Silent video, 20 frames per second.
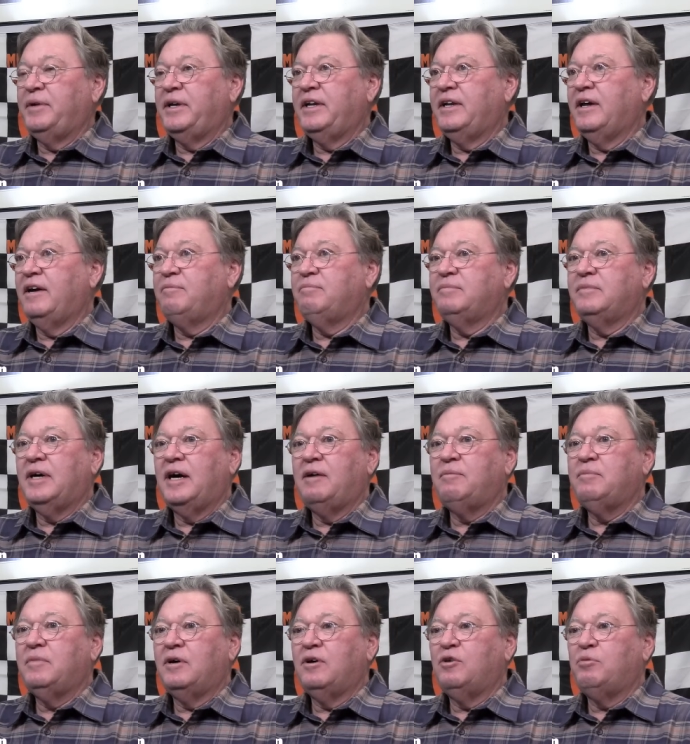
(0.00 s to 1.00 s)
I mean,
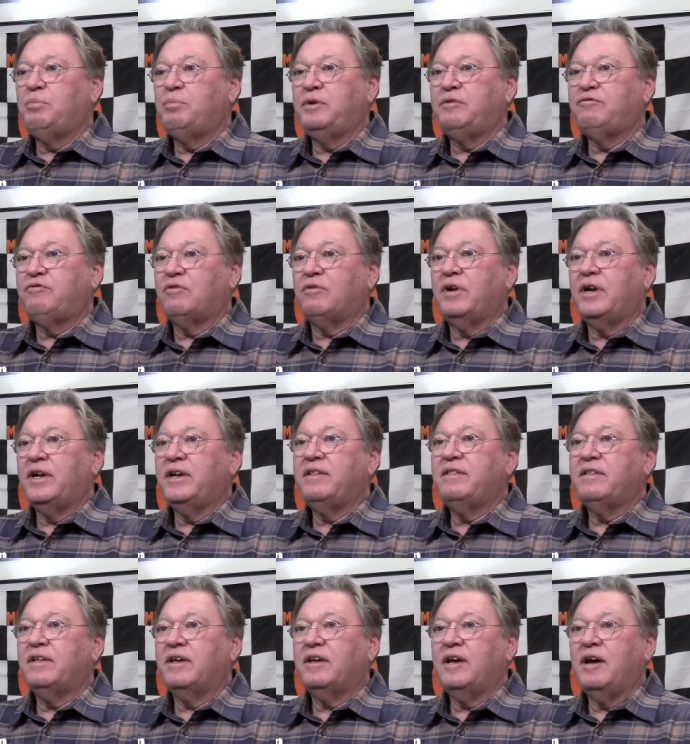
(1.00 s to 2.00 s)
I'm open for
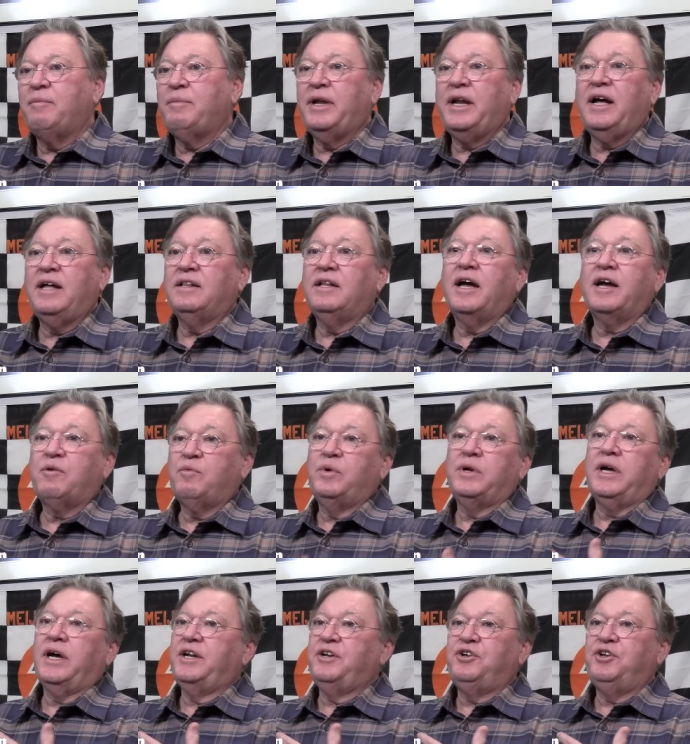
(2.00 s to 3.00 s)
anything. I mean, I like
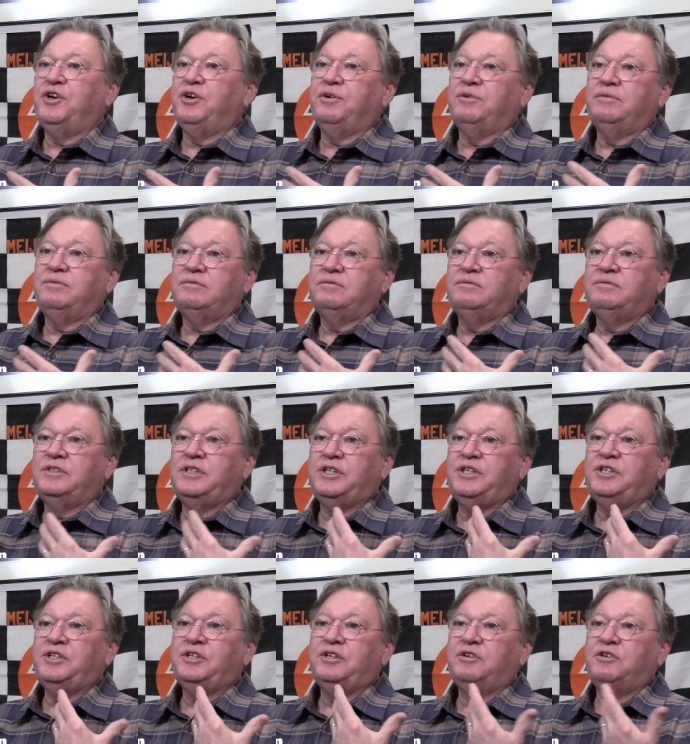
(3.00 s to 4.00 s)
what I do.
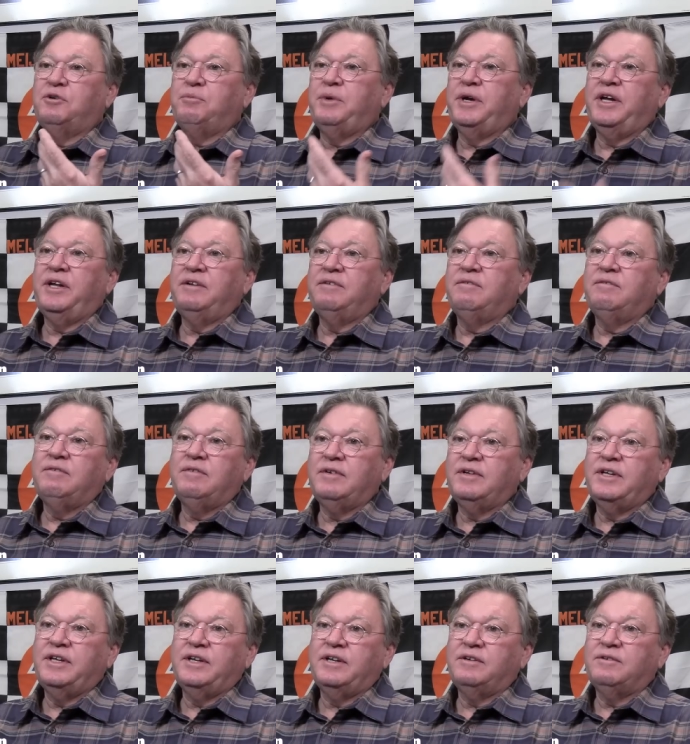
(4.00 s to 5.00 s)
Yeah. You know what I
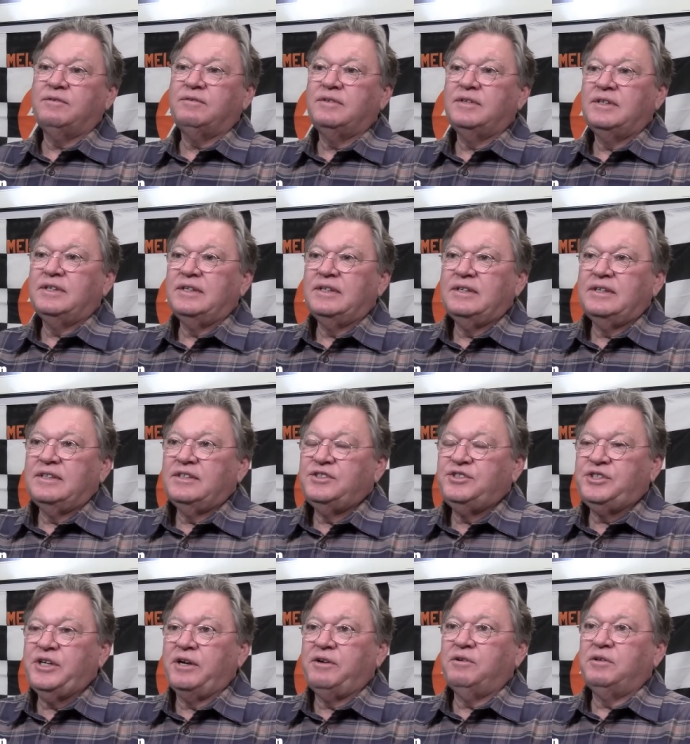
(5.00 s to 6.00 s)
mean? You know,
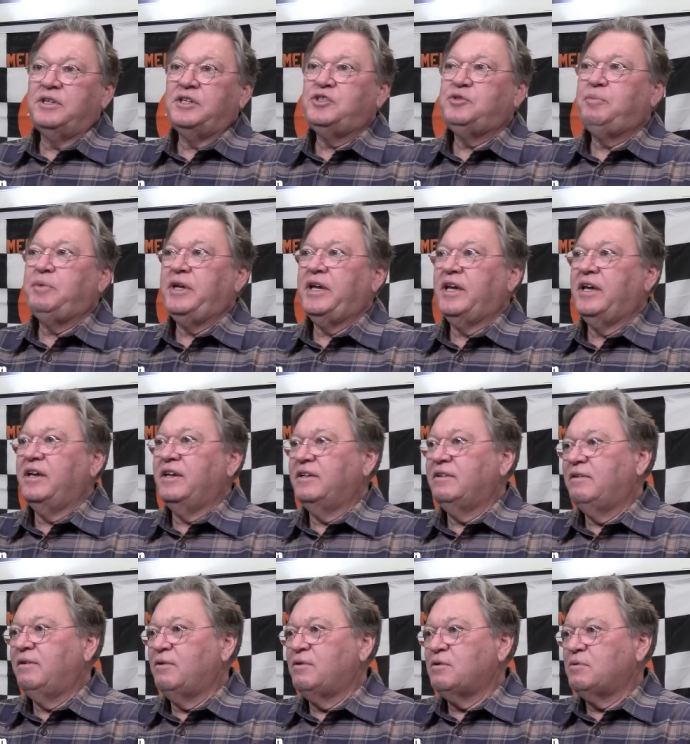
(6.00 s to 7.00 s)
generally speaking,
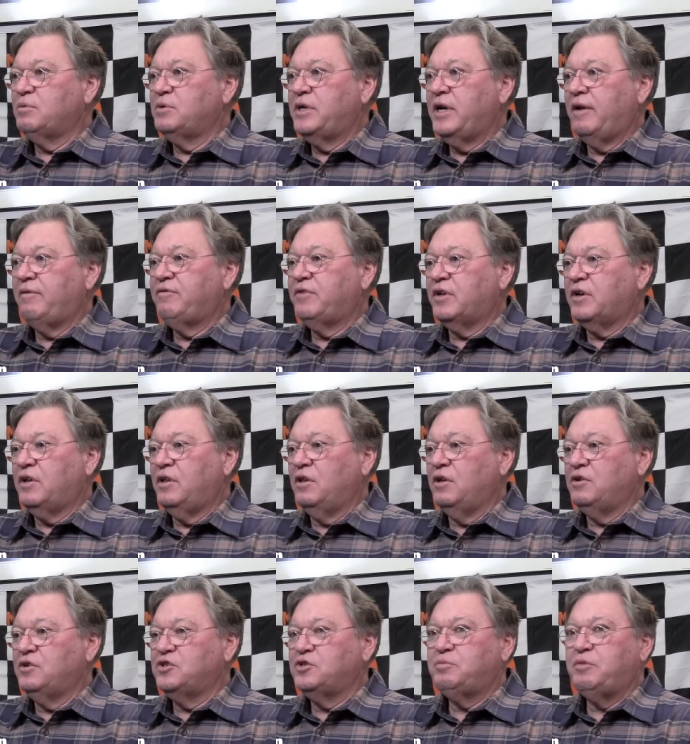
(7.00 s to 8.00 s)
a door would have to
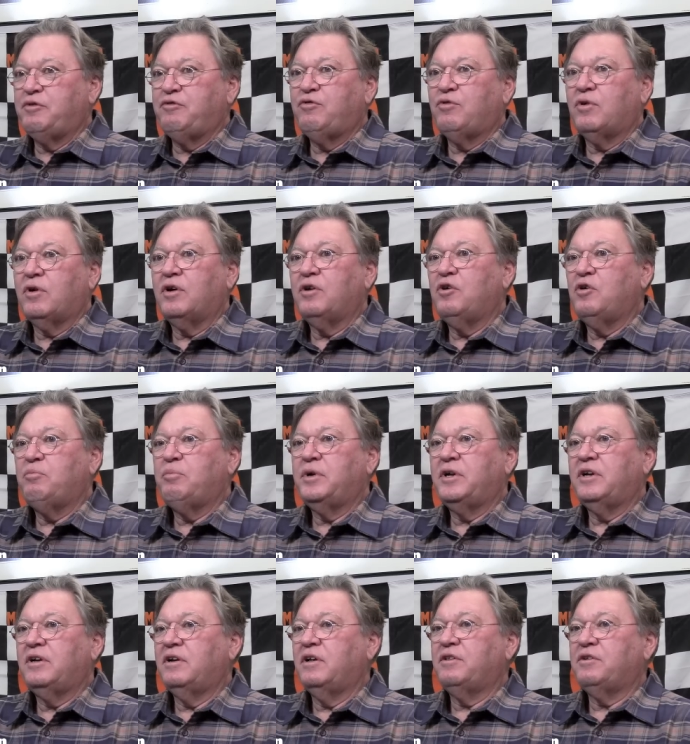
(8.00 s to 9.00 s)
close before I
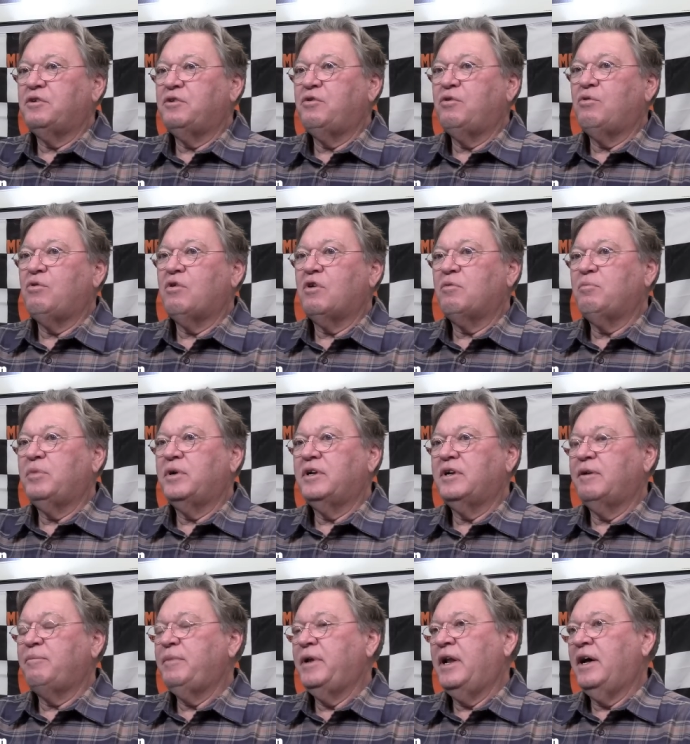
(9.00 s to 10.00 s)
open another door.
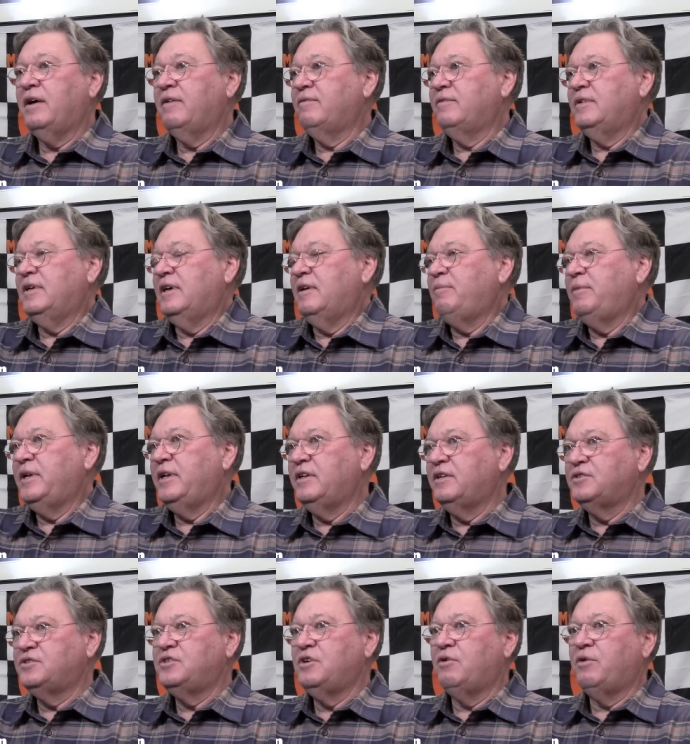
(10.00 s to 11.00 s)
But, I mean, I
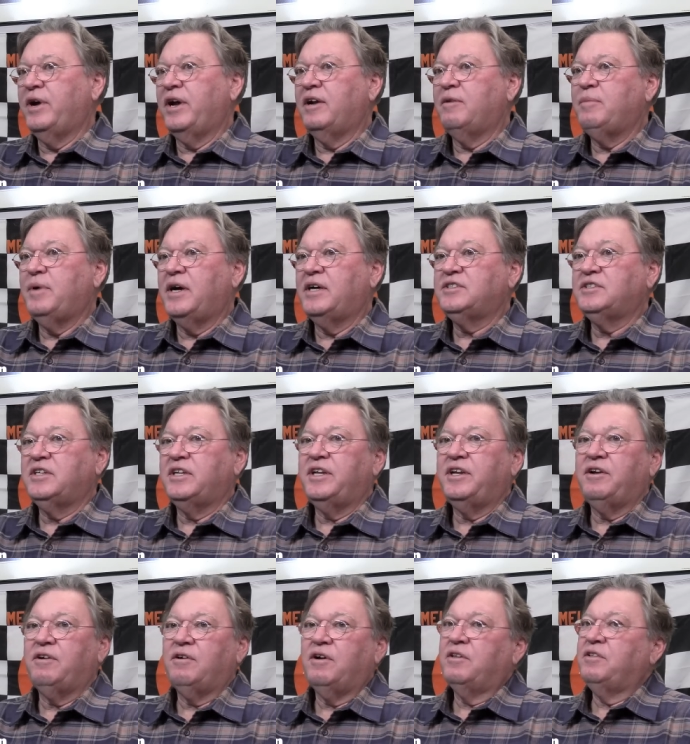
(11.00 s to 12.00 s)
mean, there's no
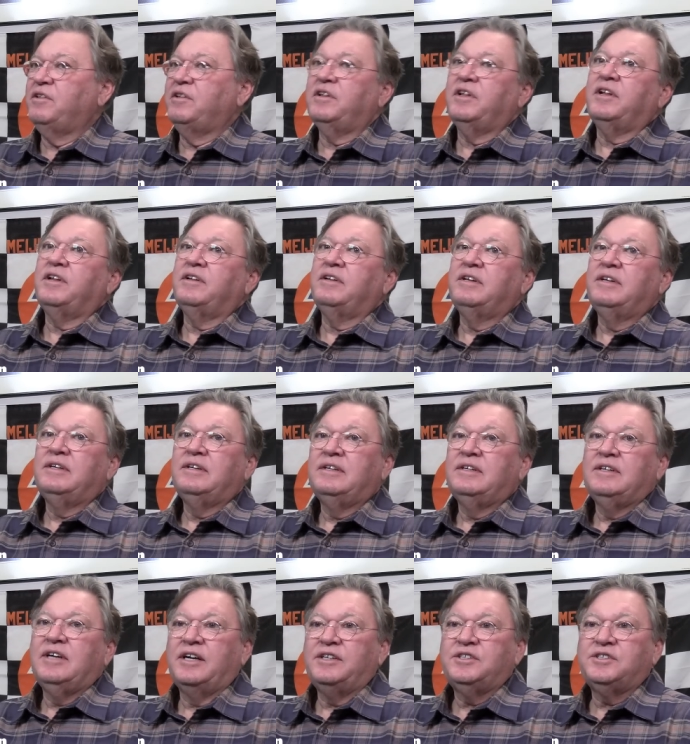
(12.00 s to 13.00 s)
animosity here other than
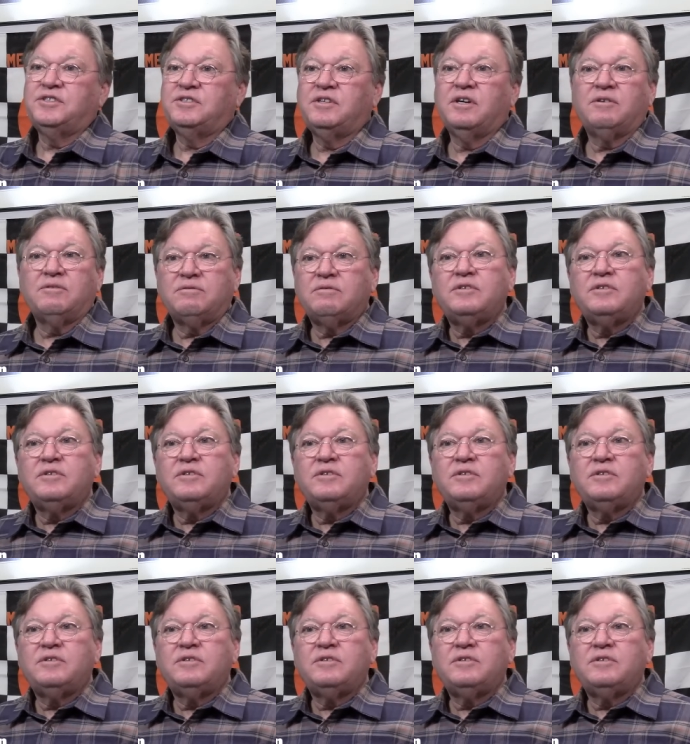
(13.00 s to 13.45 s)
I just